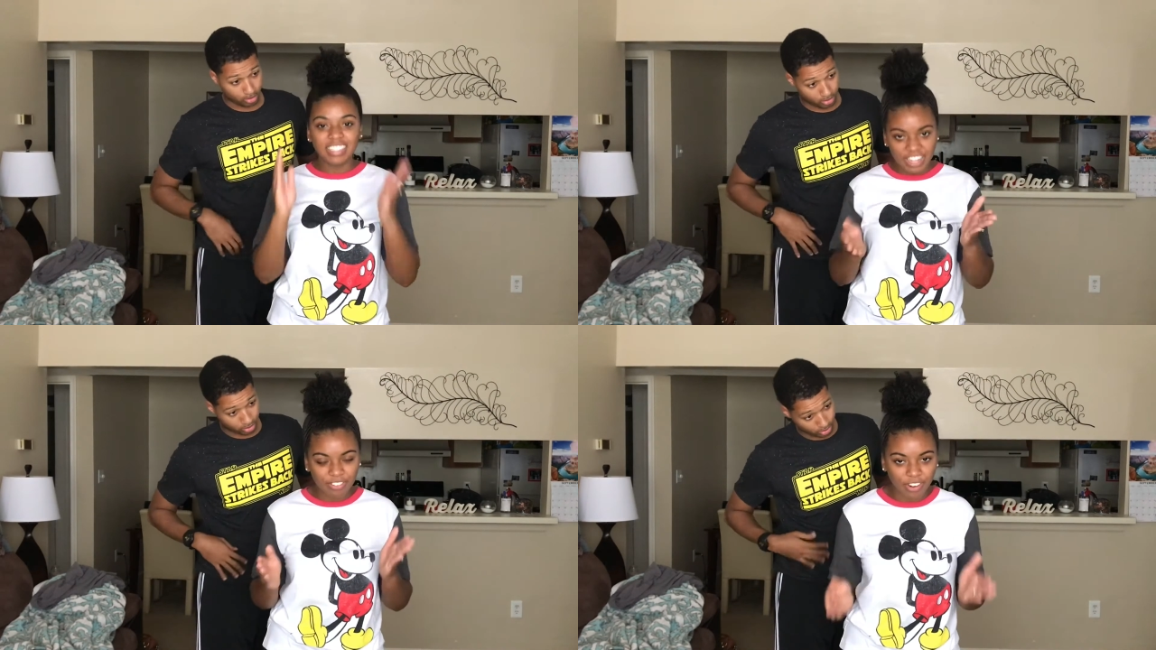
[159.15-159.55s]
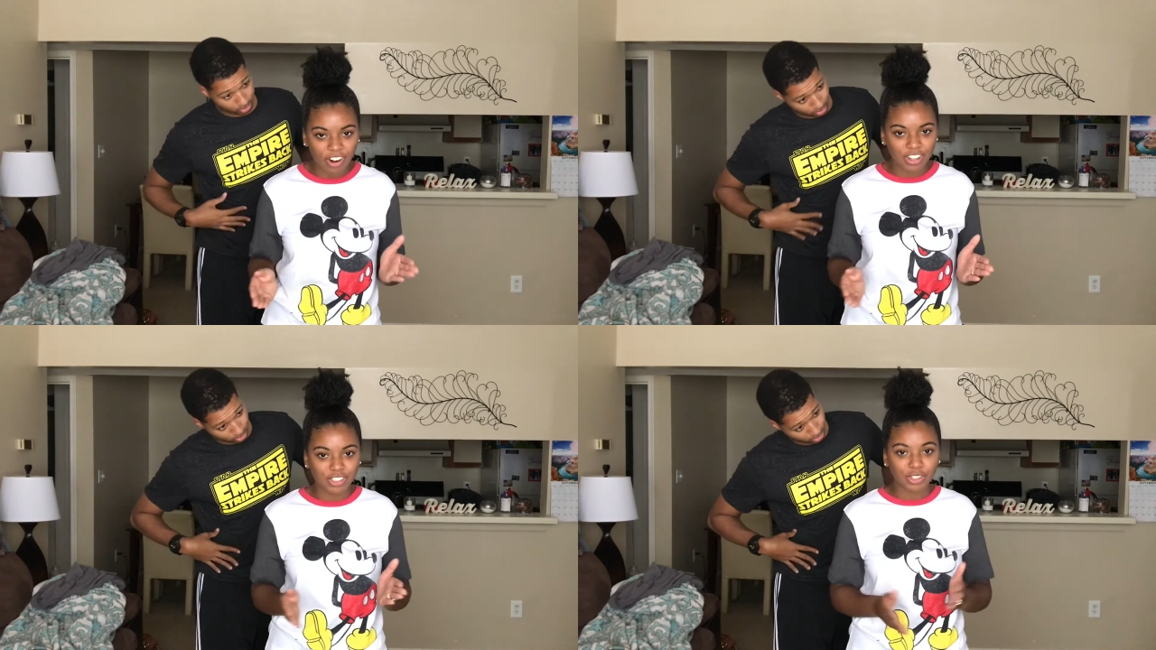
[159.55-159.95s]
Speaker 1: gift
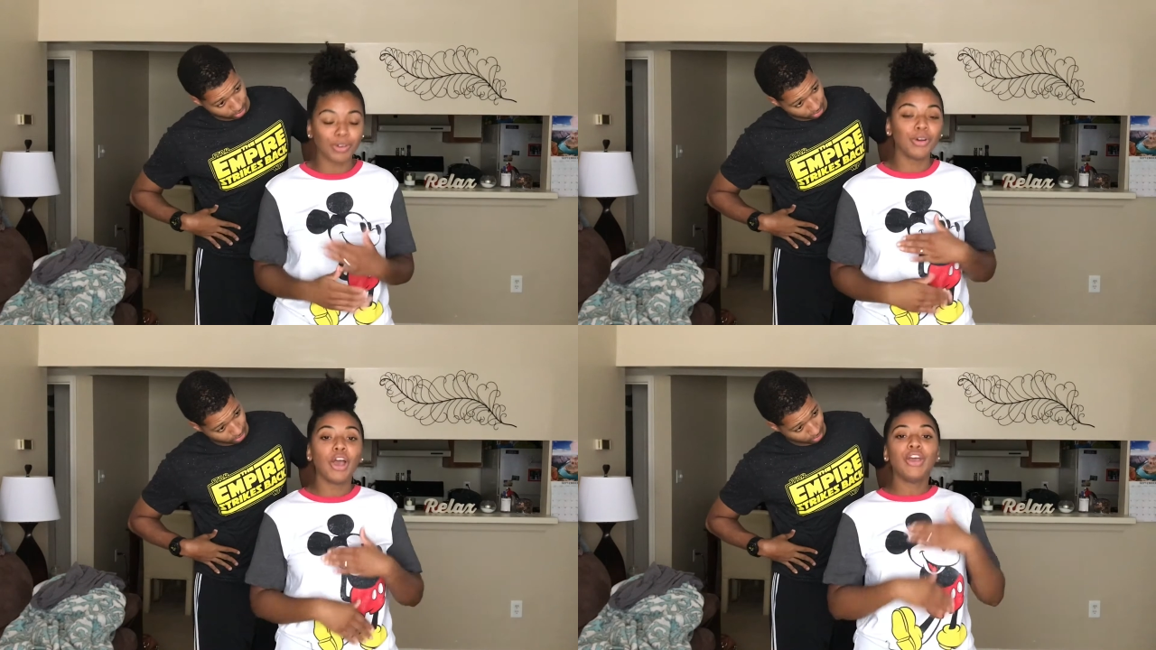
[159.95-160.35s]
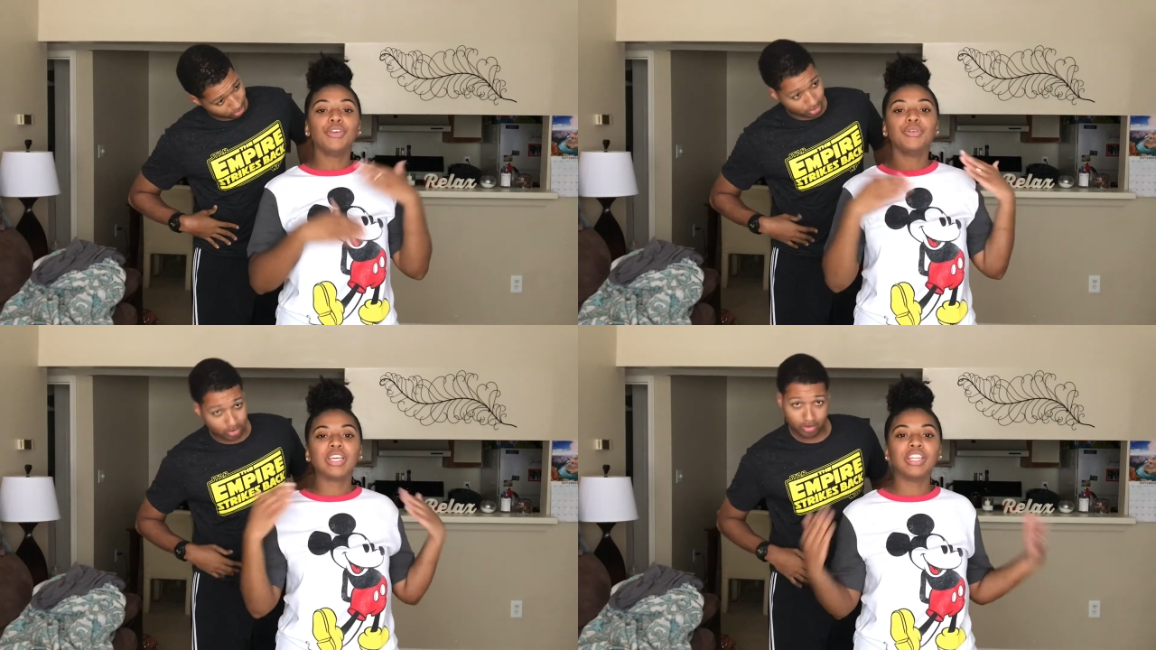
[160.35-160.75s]
cards, so
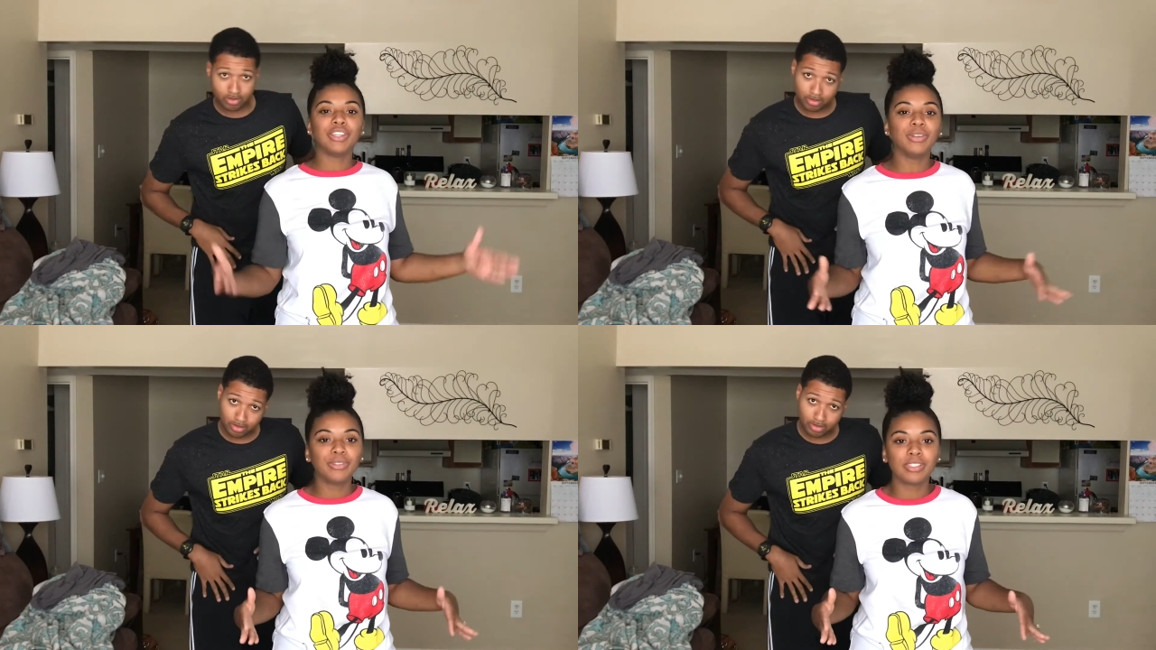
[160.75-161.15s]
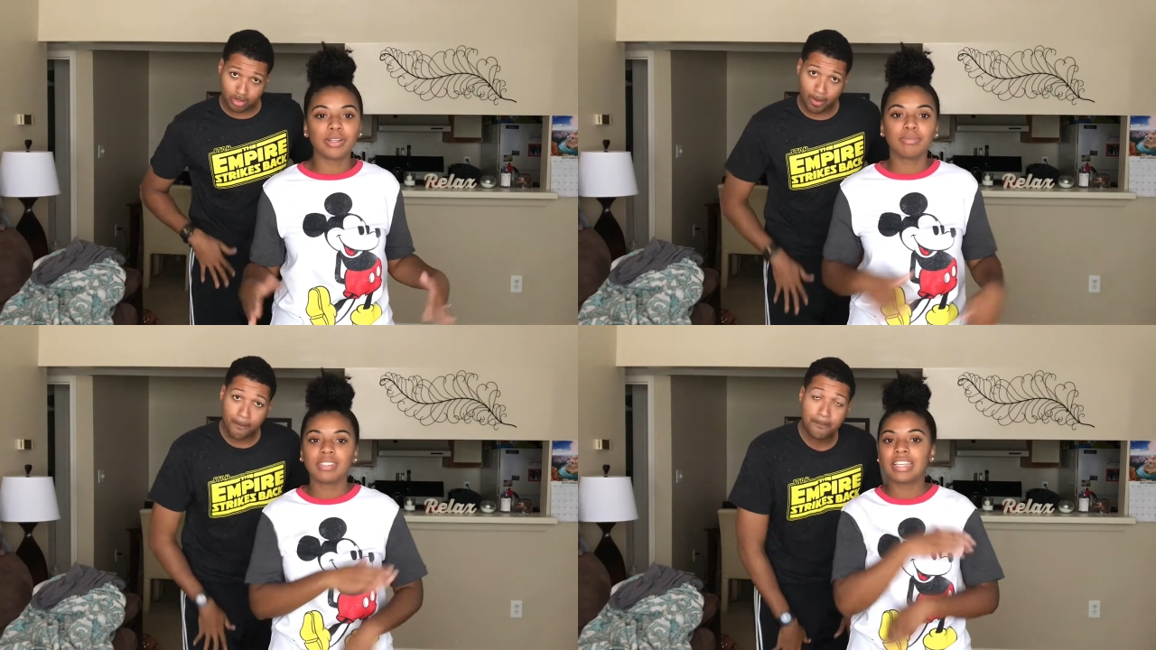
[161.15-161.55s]
you can use
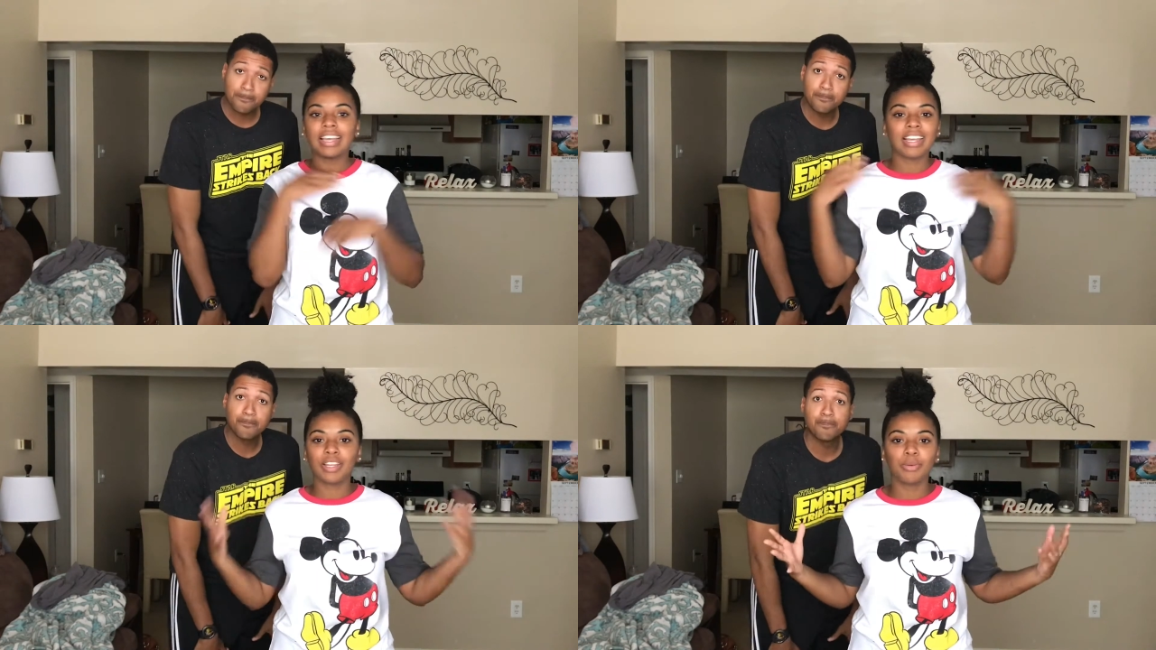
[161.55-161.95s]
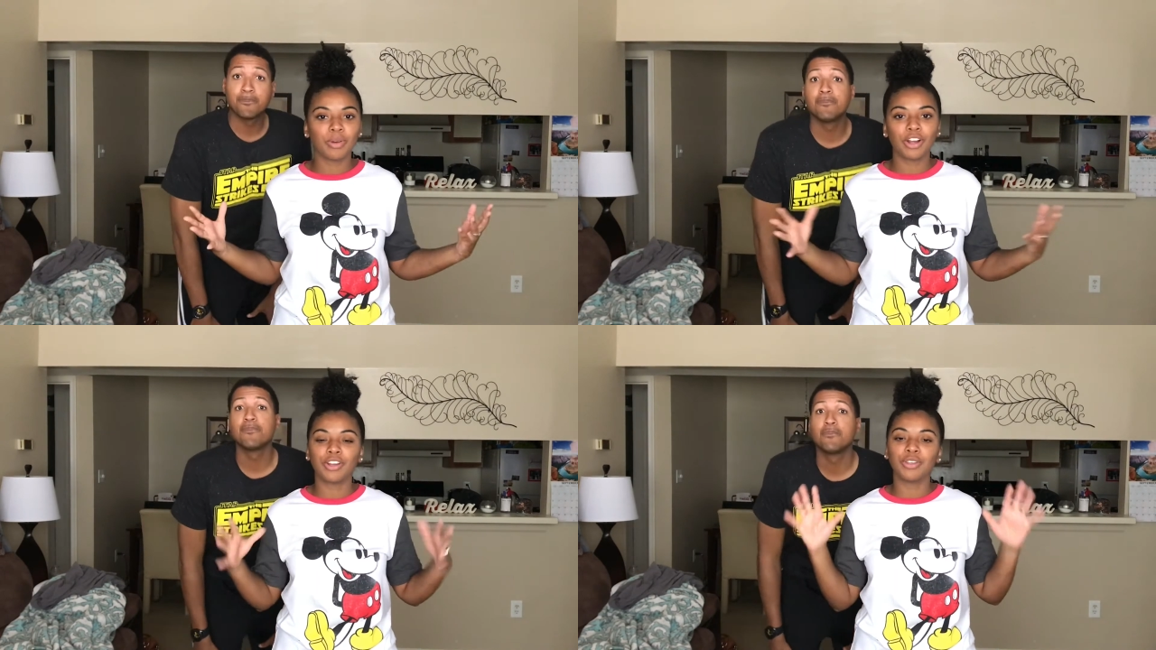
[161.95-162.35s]
them to
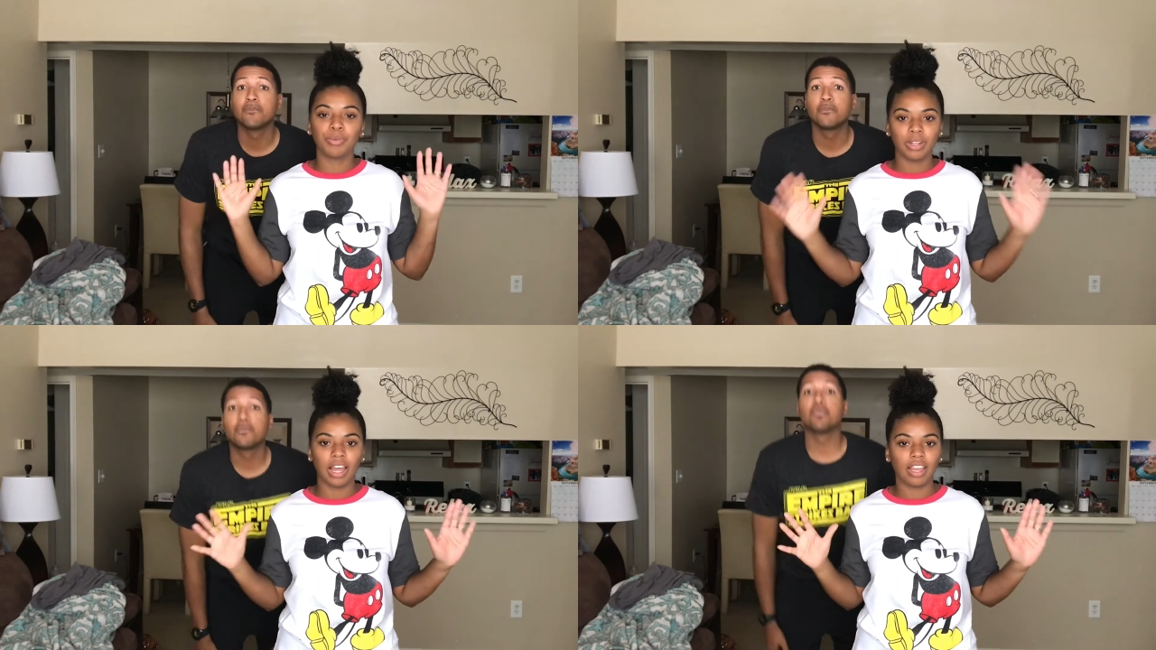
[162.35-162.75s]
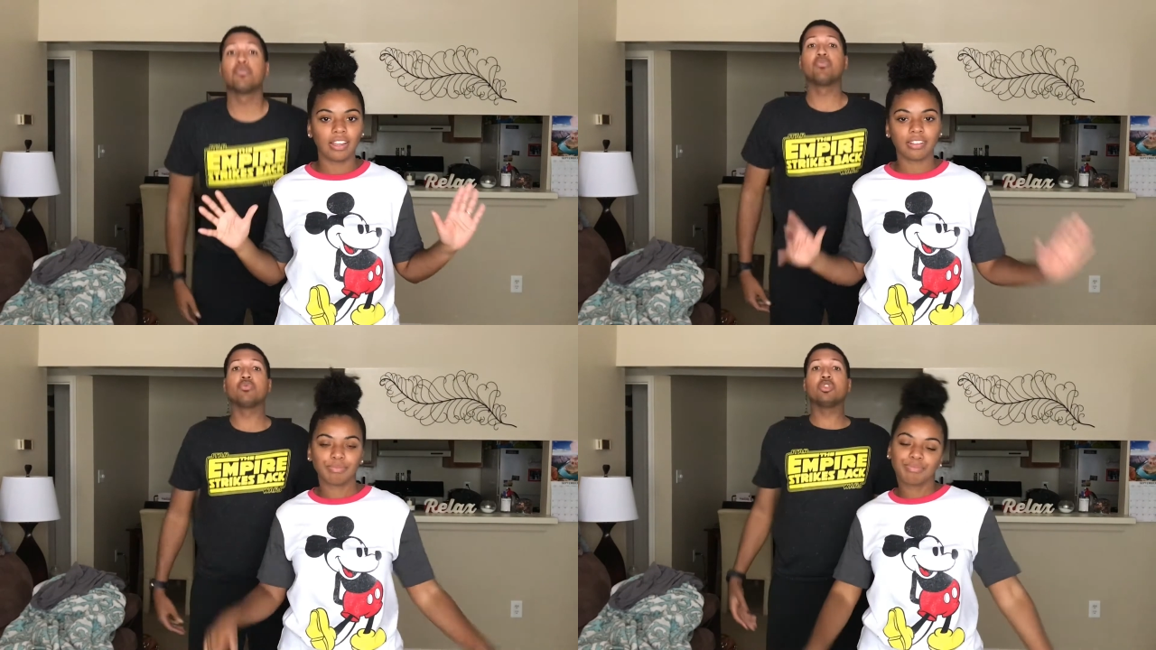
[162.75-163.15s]
anywhere you would like.